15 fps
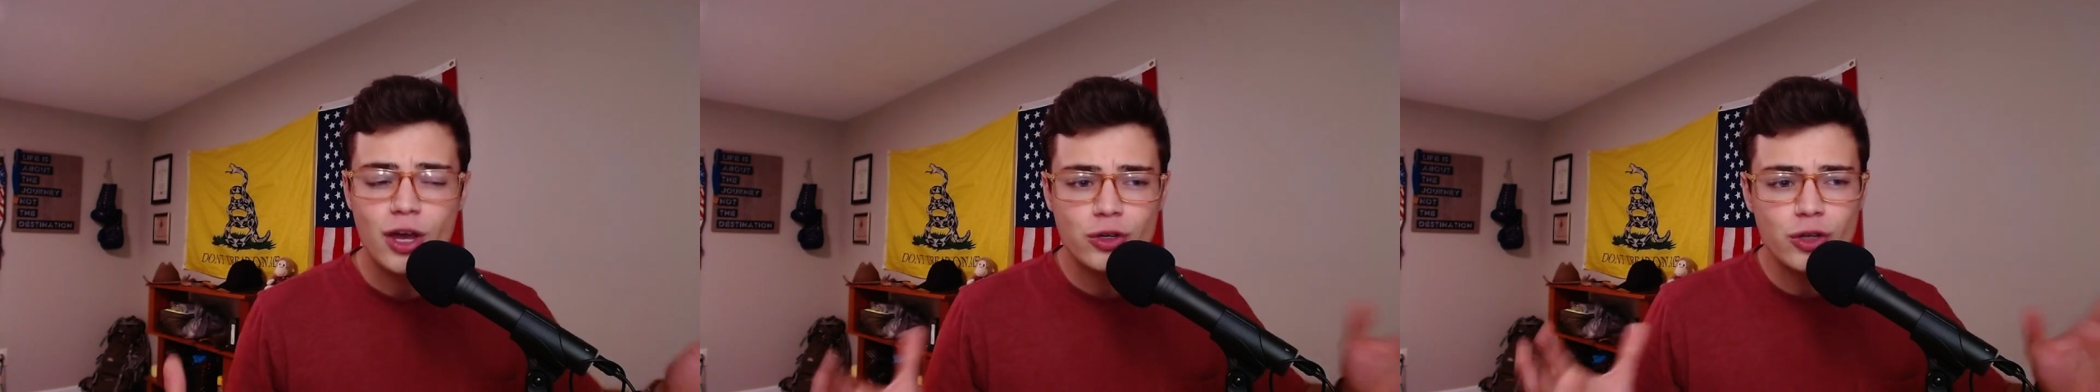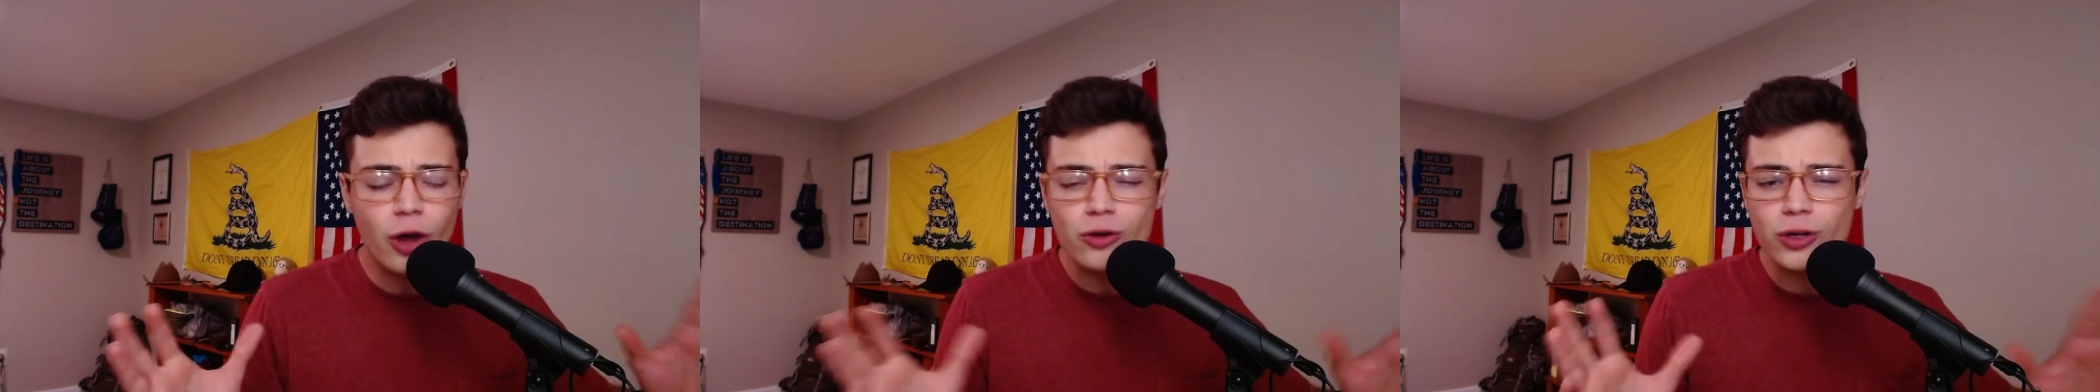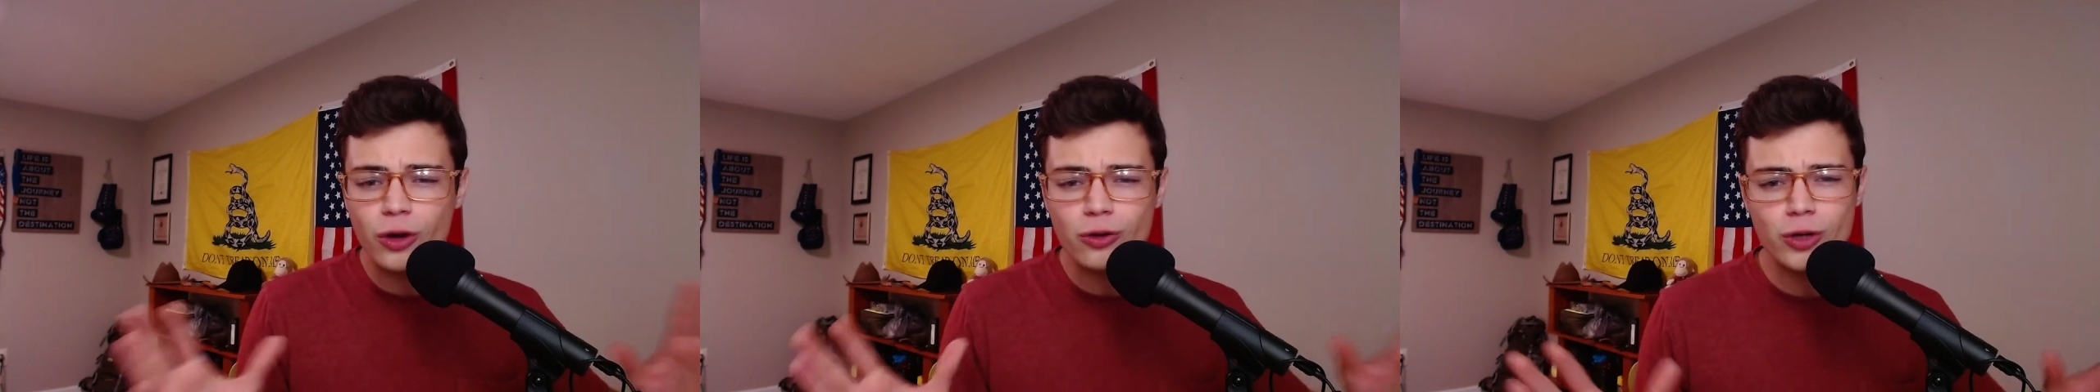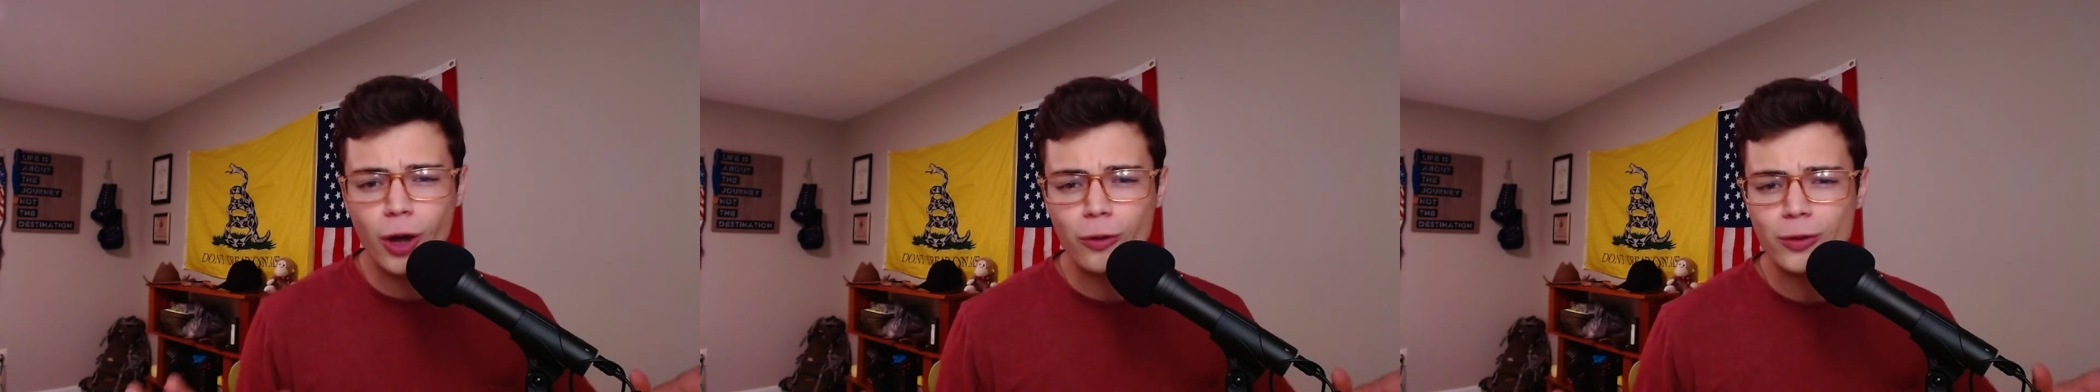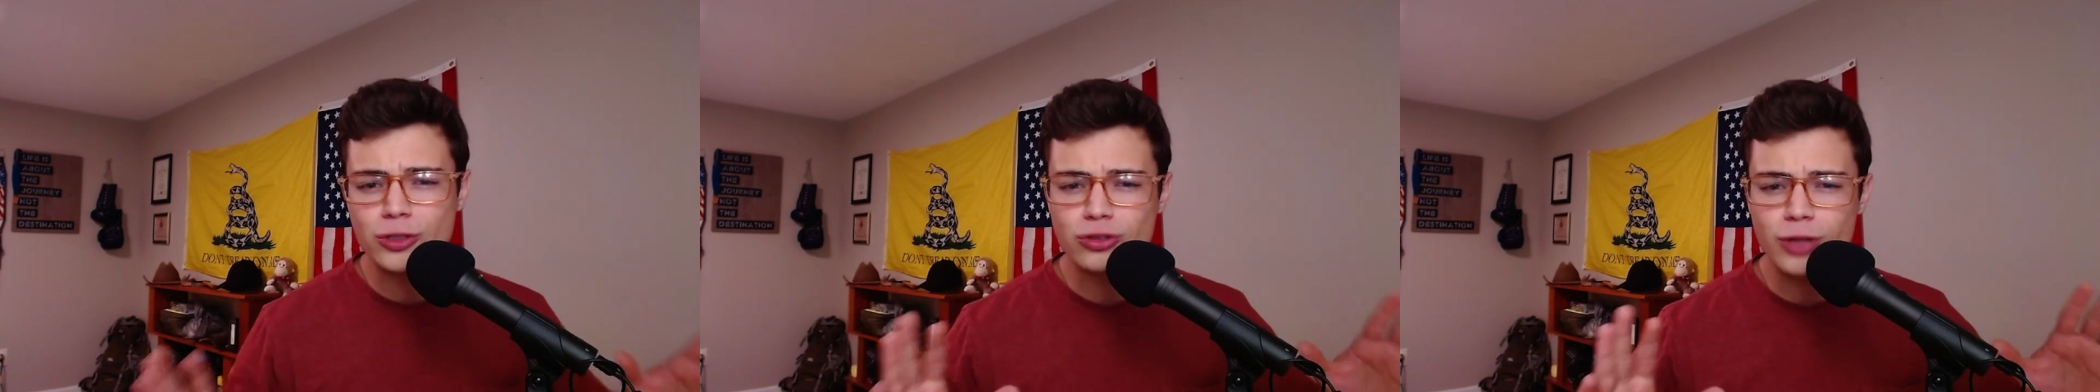no, no,
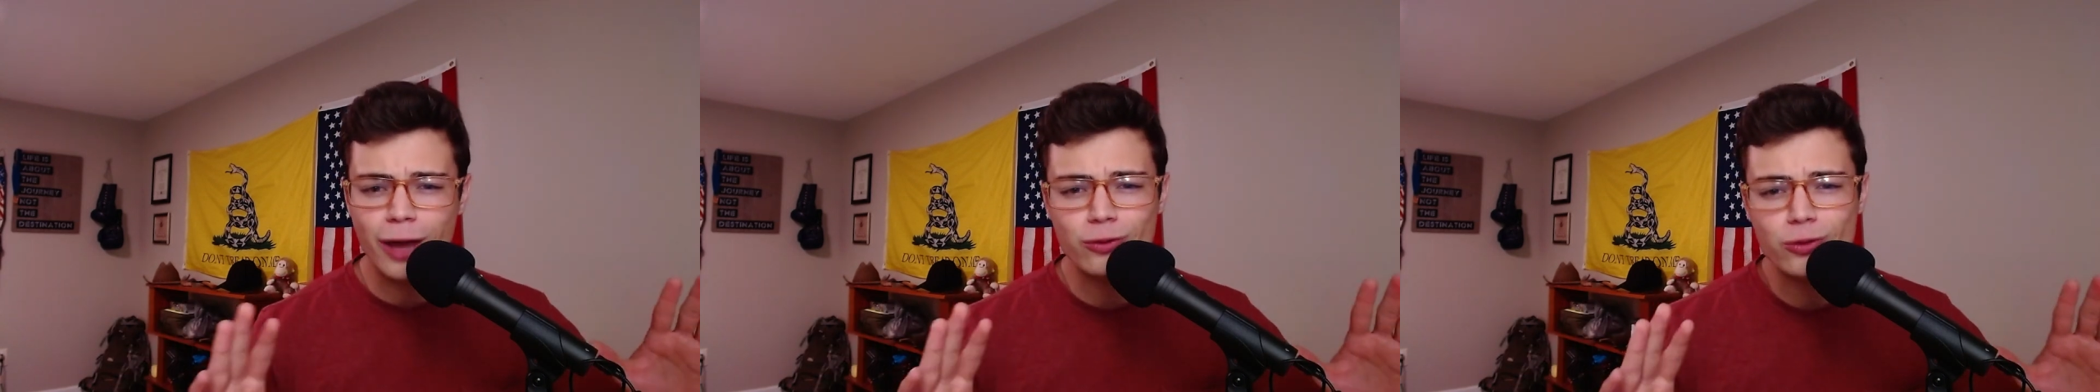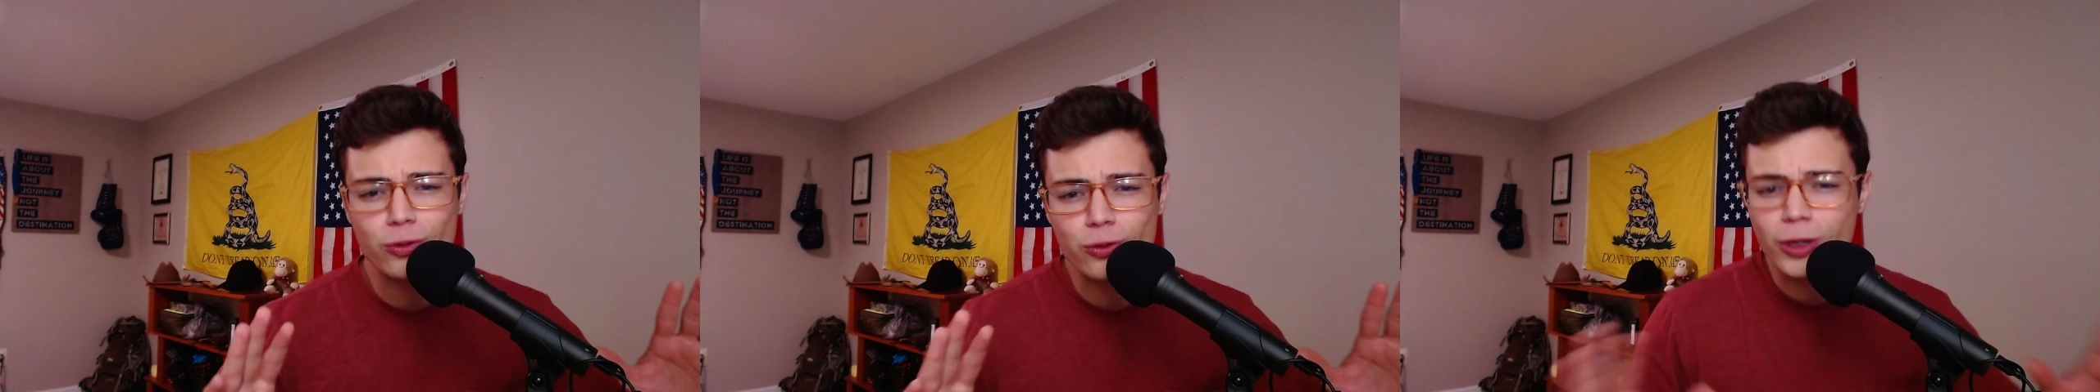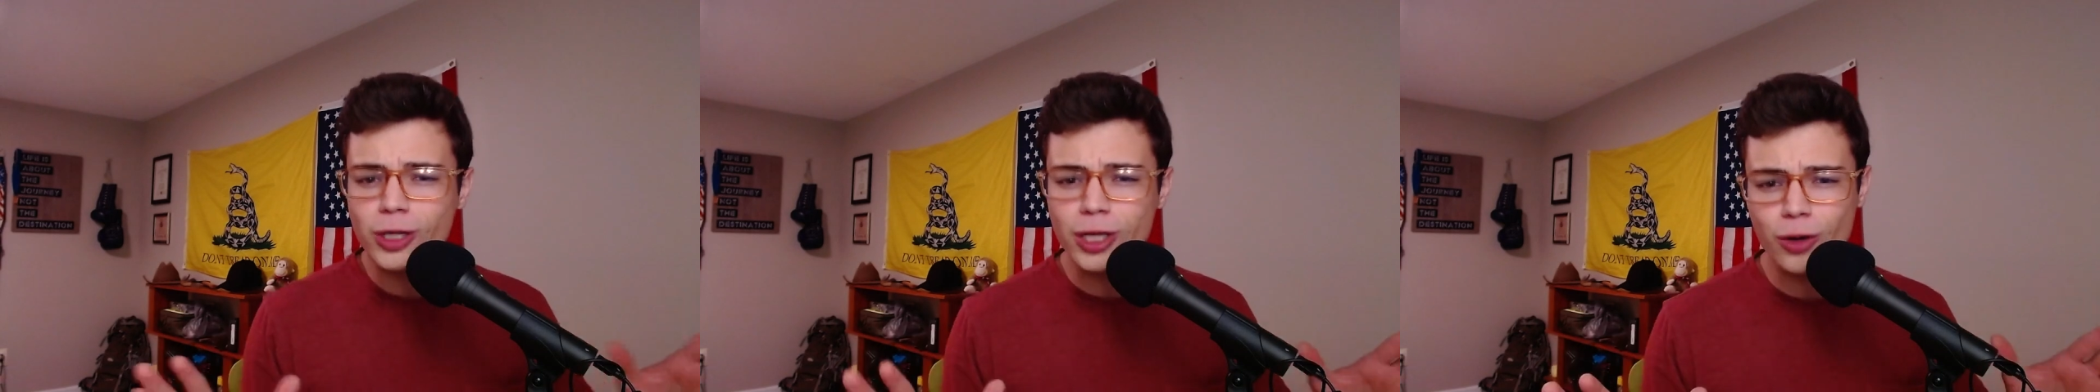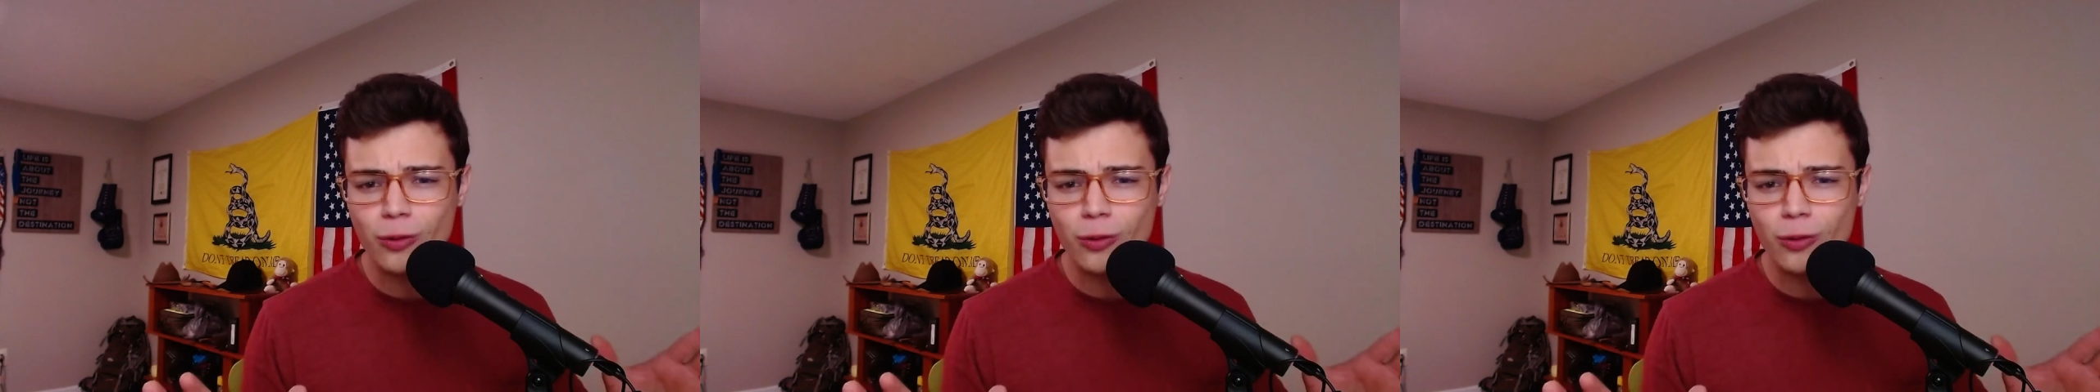no, it's not really